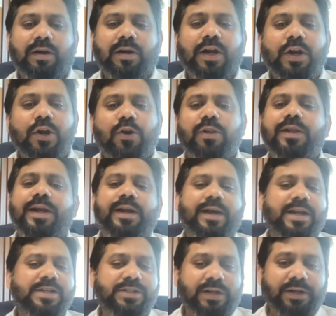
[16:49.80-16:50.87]
control the
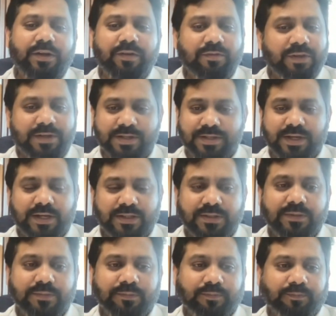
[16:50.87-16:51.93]
entire journey of the
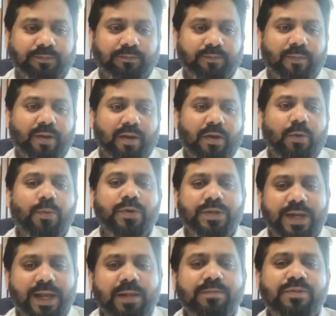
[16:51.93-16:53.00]
transaction,
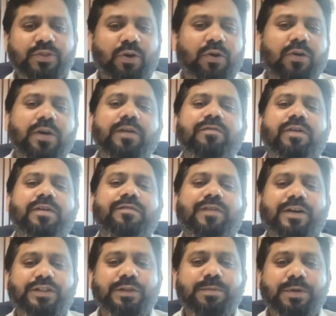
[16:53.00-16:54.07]
which helps not only for a
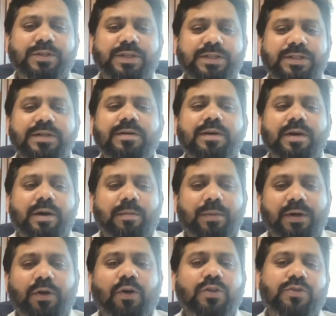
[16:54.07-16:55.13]
faster processing,
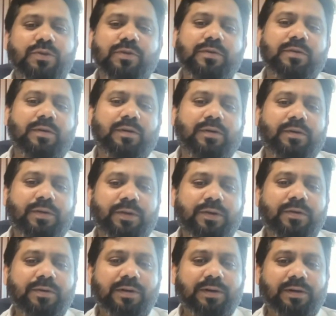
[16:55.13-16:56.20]
but also
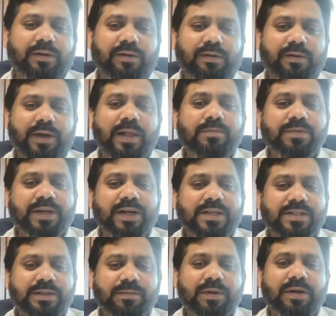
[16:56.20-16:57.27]
helps a
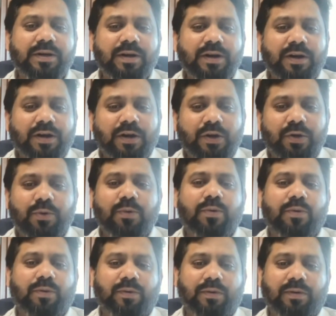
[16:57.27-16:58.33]
customer
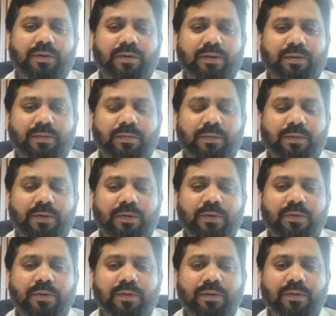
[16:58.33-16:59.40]
to
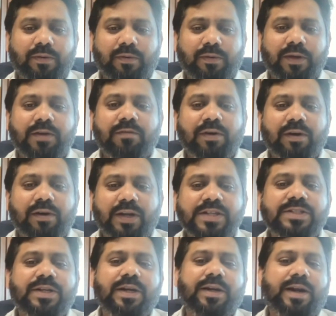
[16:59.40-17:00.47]
give a
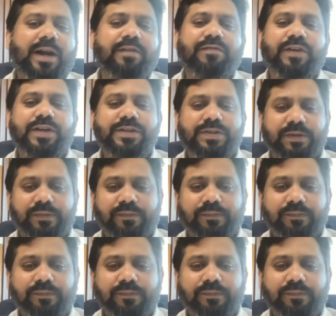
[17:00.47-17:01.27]
instant gratification.